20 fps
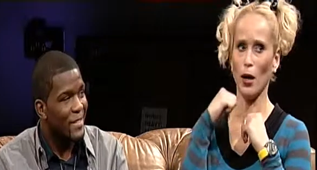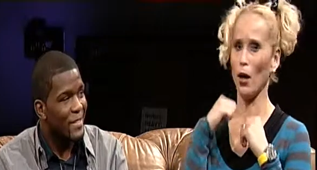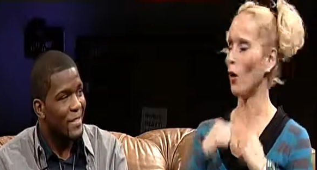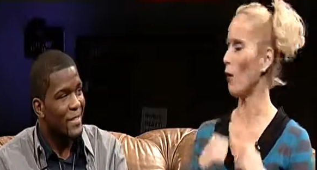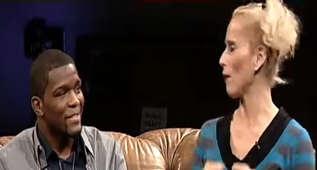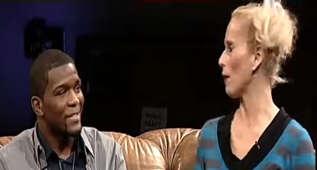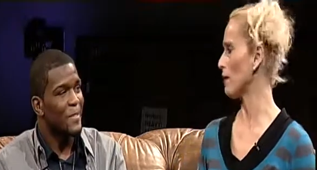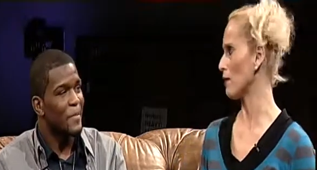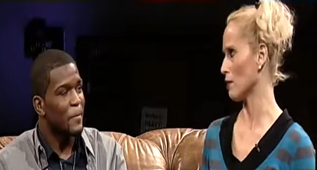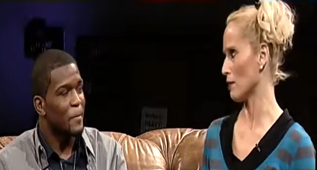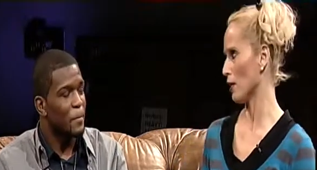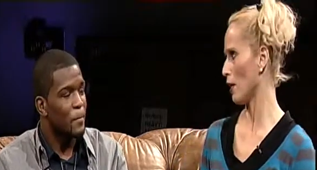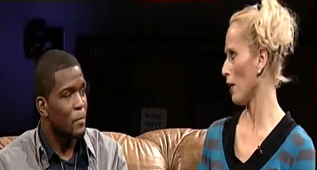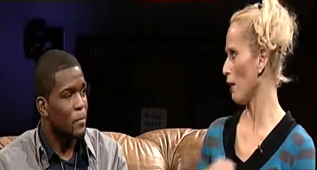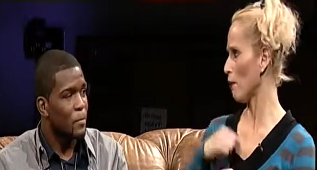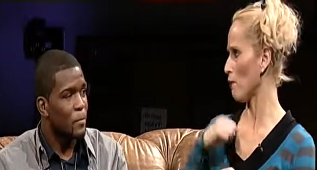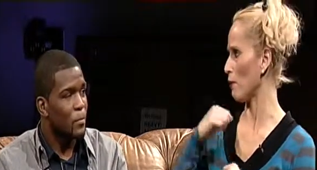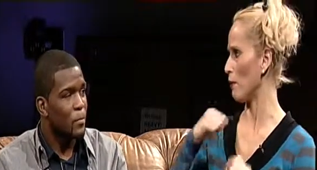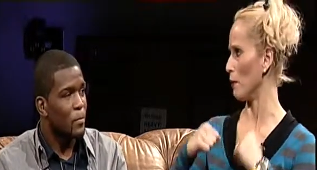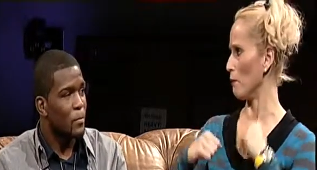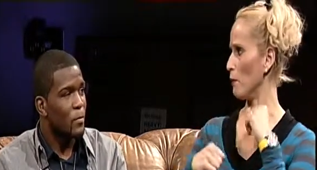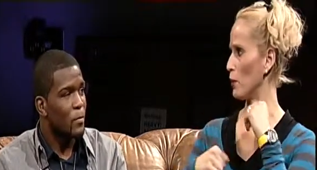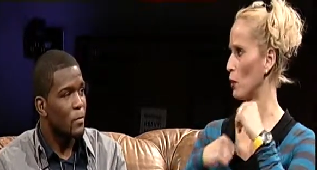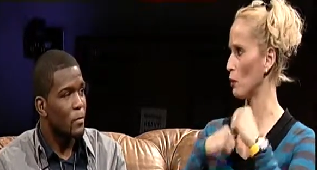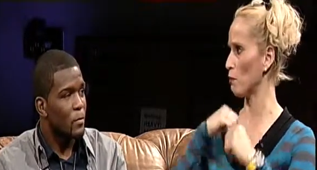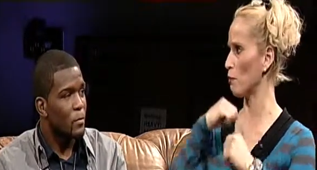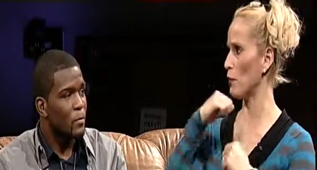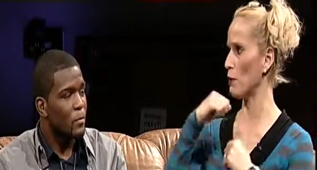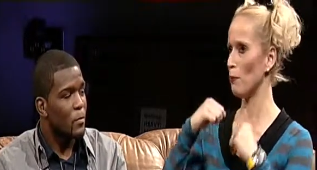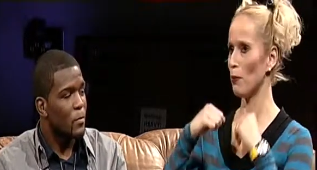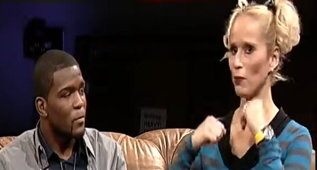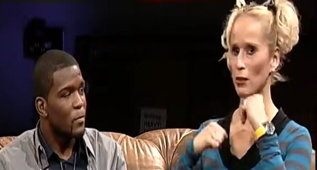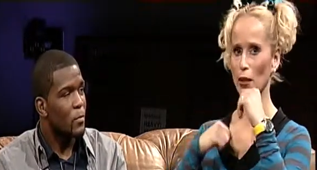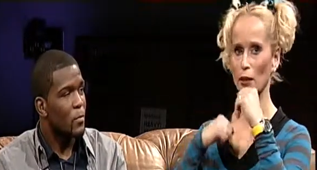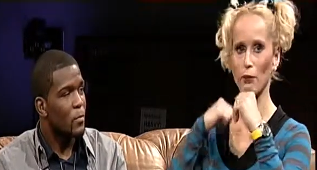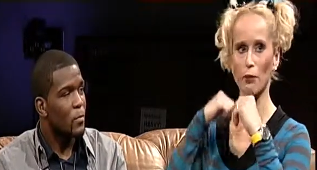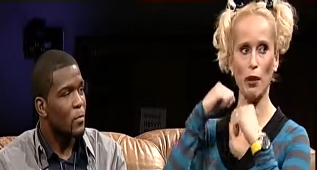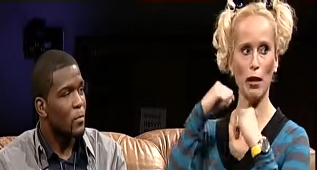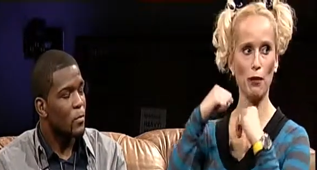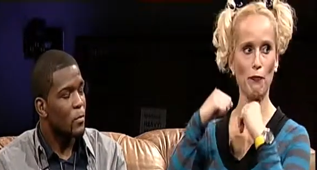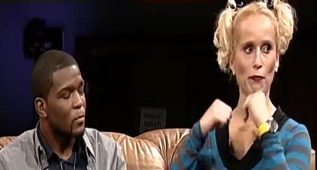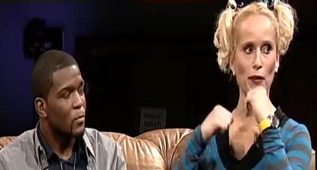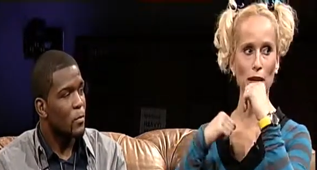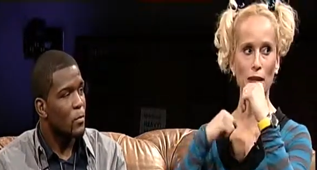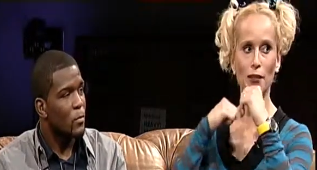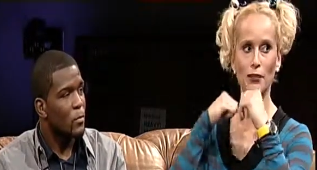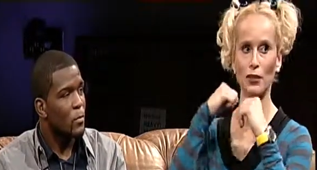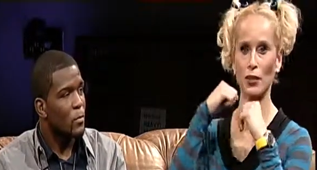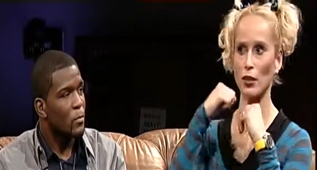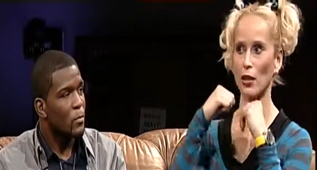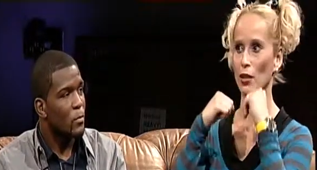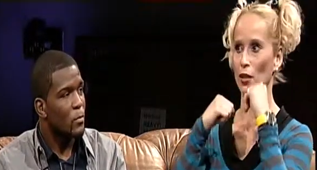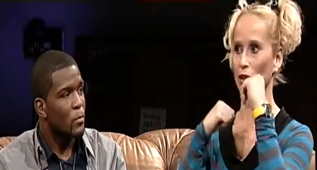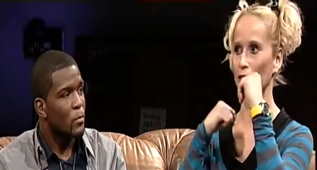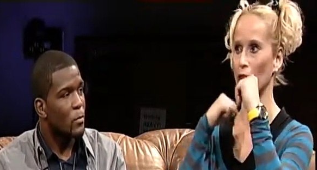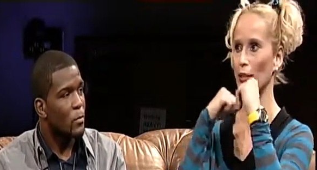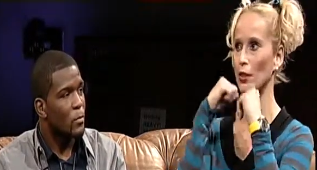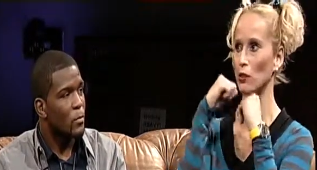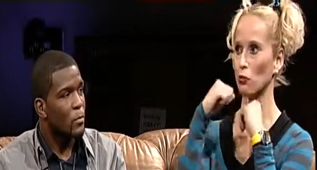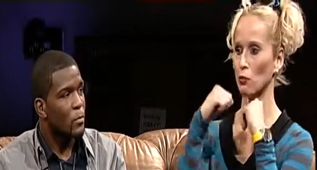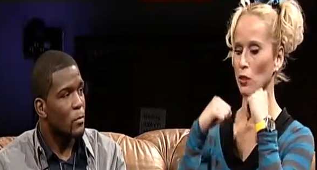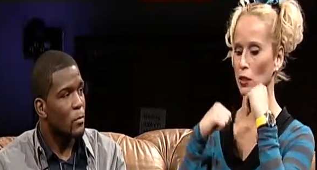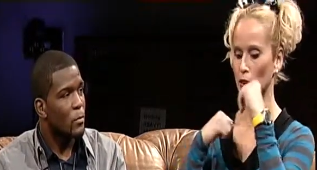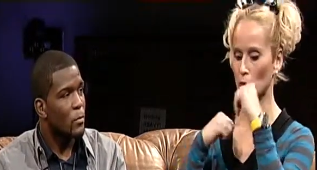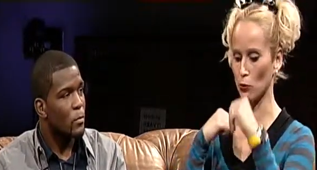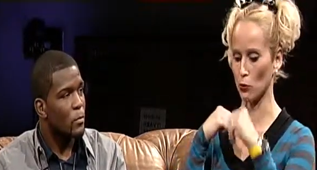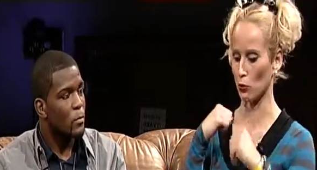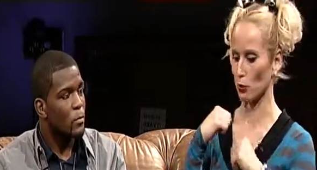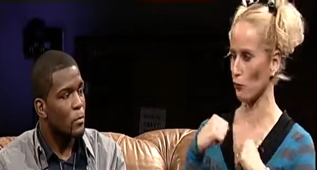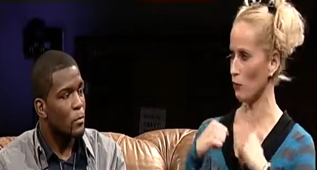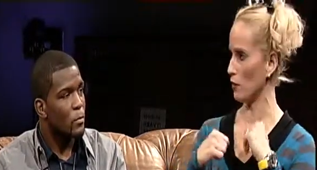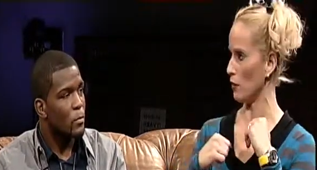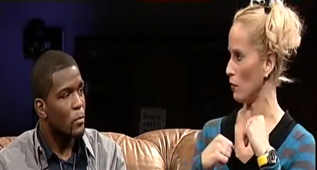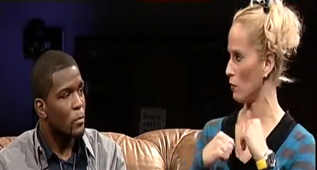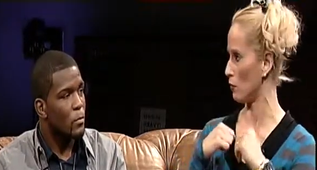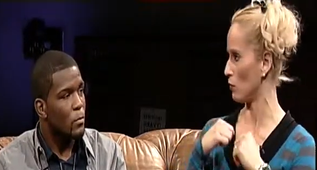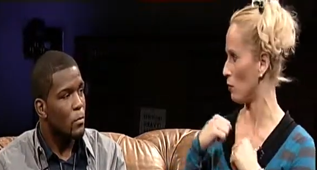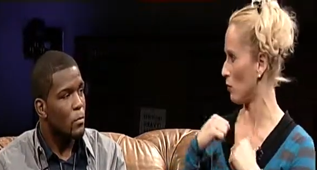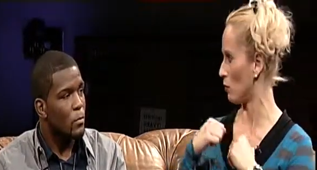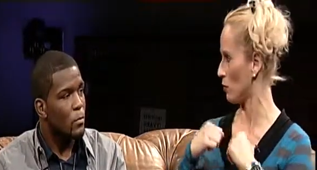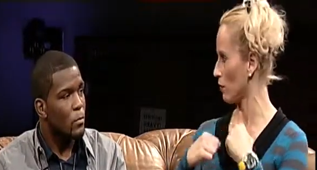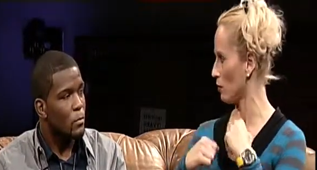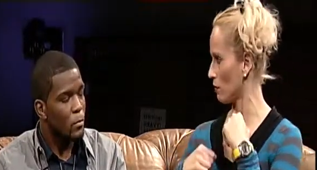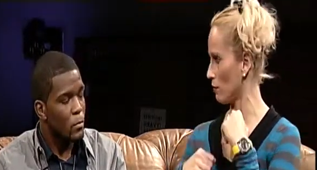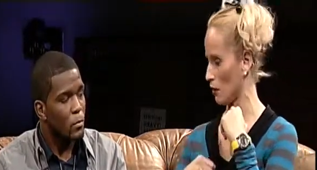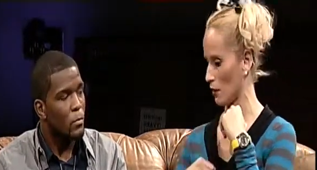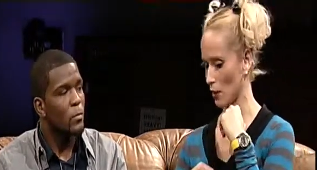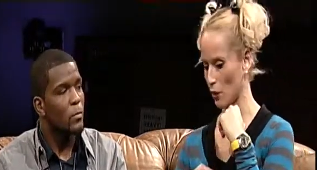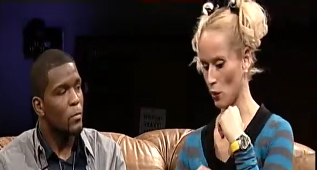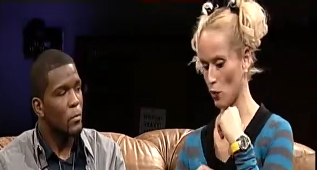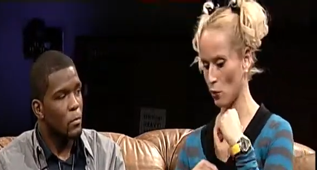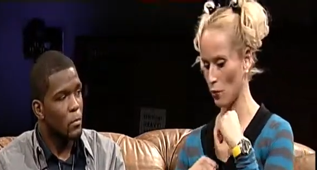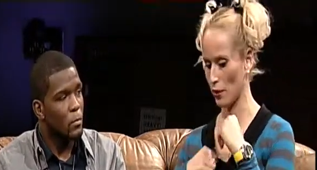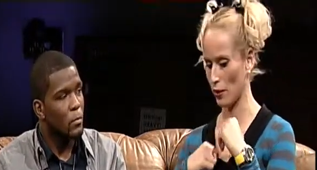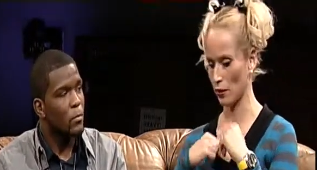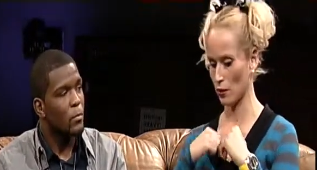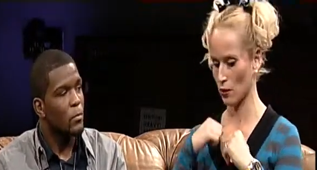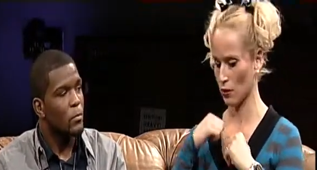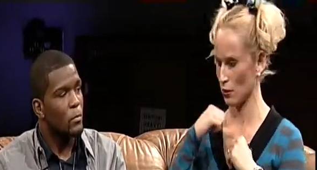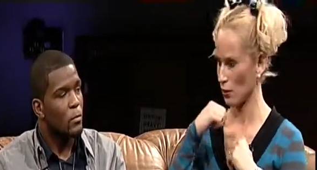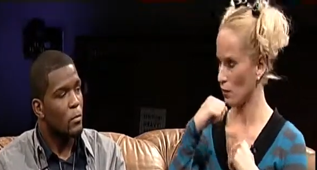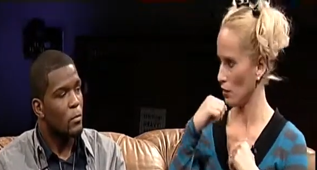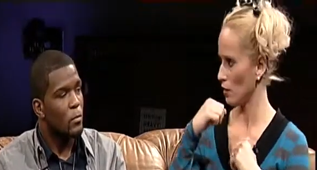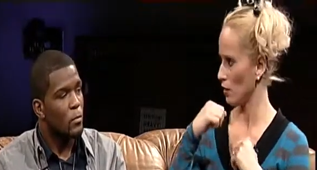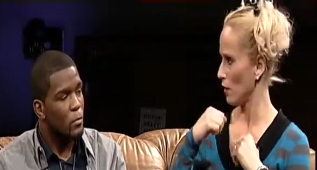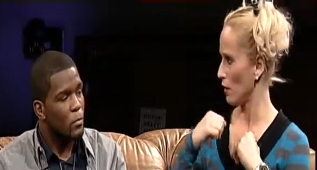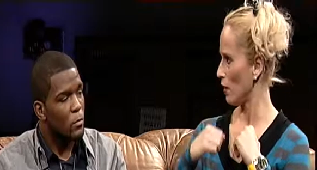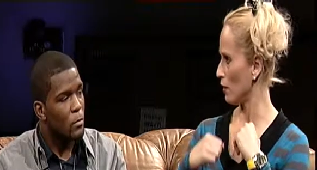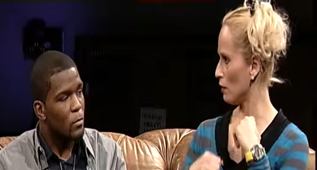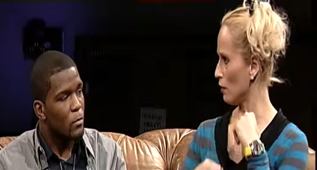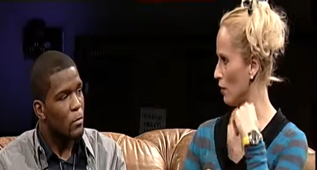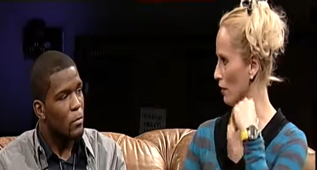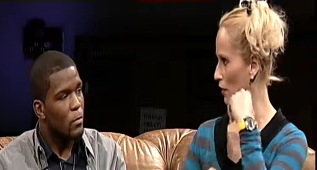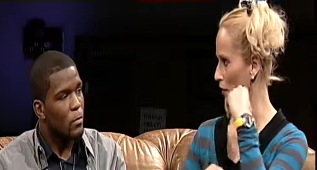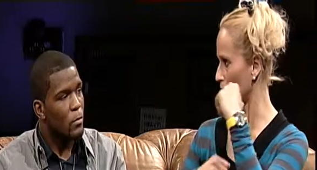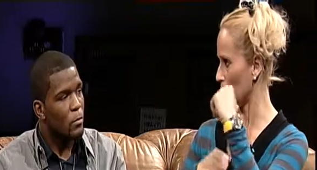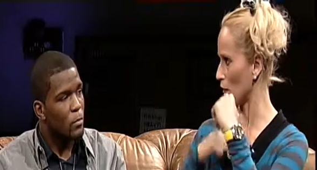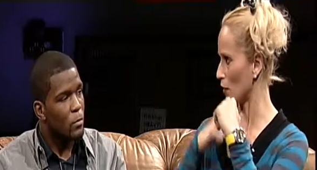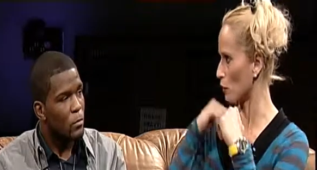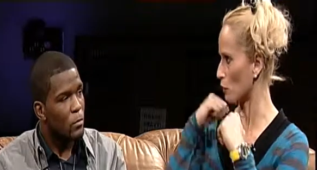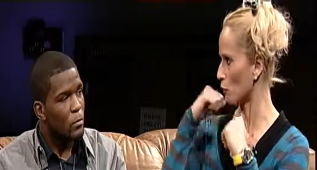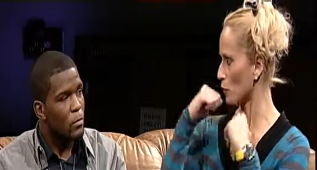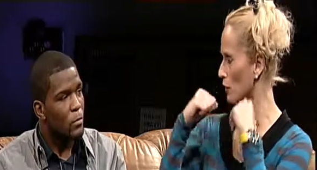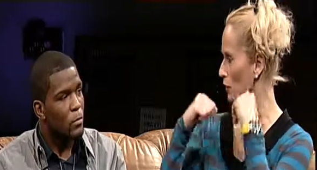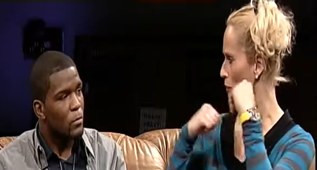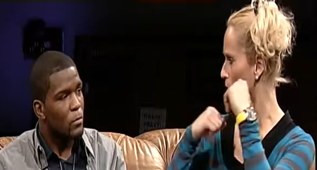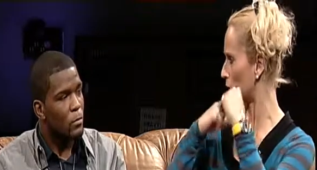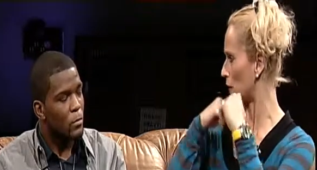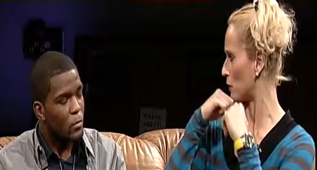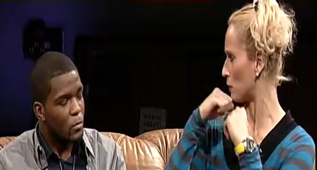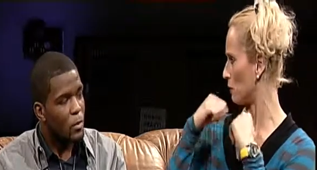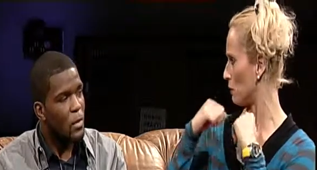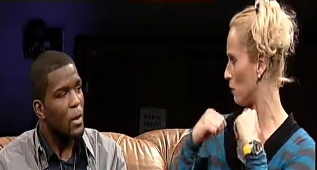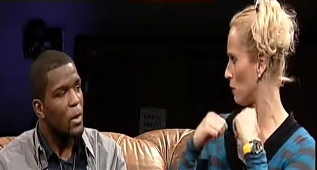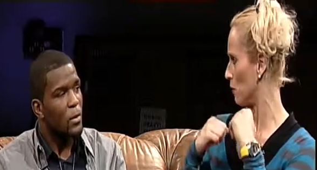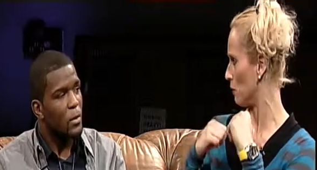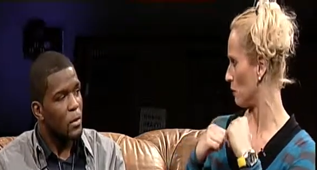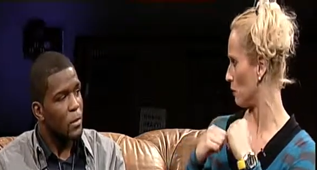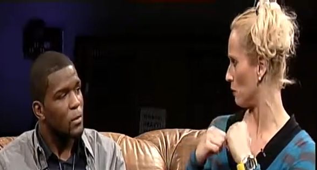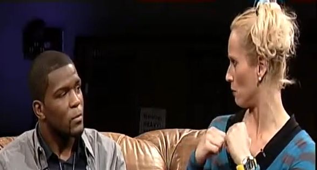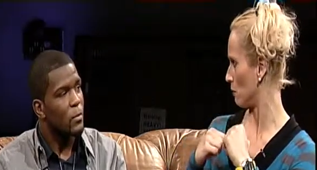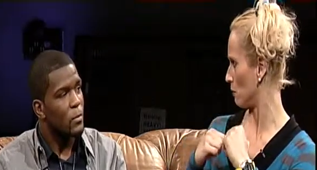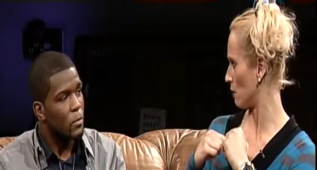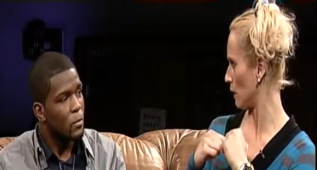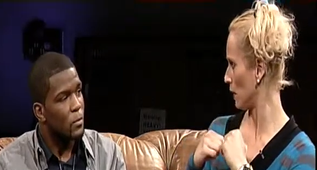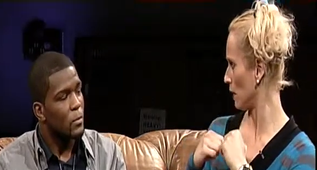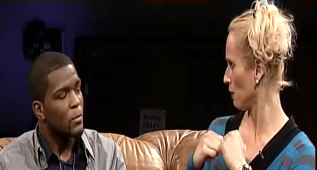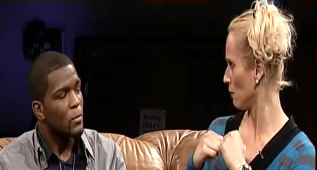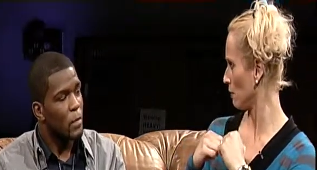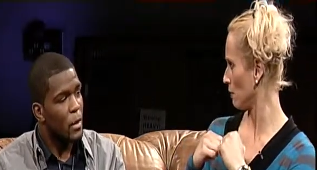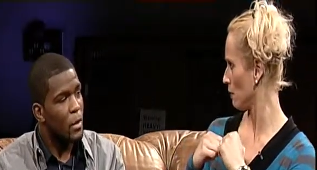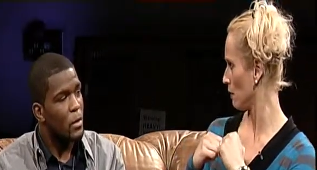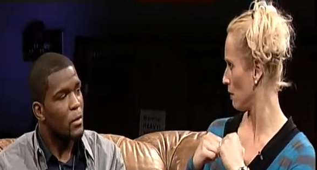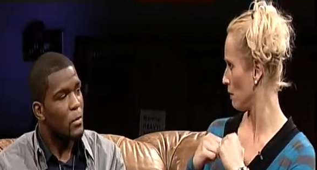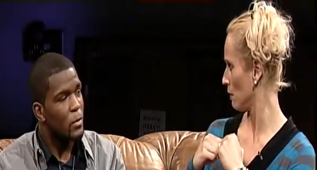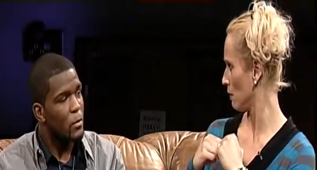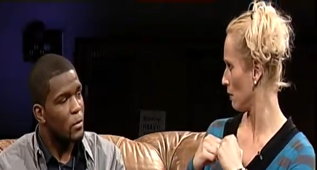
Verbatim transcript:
Speaker 1: oh, that's a tough one because people eh, like fighters they got like a nice rhythm on their feet. You know what it is? Mm -hmm. They go mm-hmm. like it's like like a rhythm kind of yes. deal, right? Yes.